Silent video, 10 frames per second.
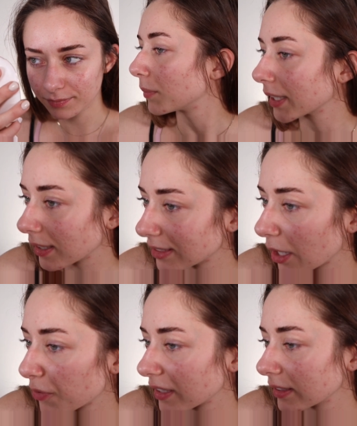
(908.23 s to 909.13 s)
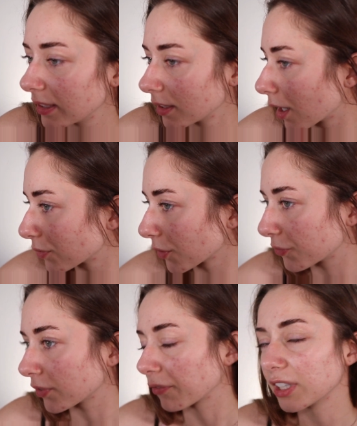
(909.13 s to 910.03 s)
But yeah, definitely love the
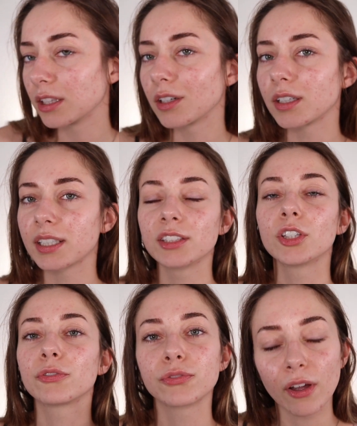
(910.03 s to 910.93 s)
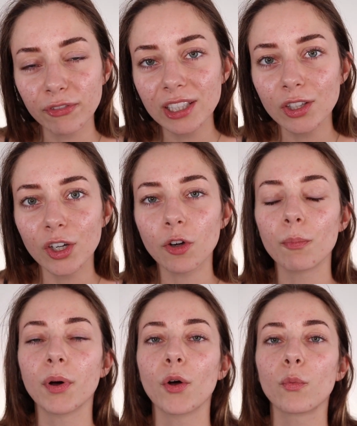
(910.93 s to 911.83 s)
fluffy look. The fluffy
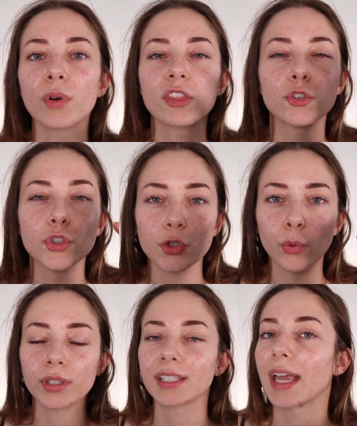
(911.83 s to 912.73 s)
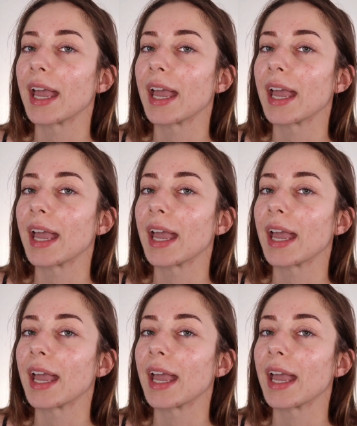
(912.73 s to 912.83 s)
look, but with short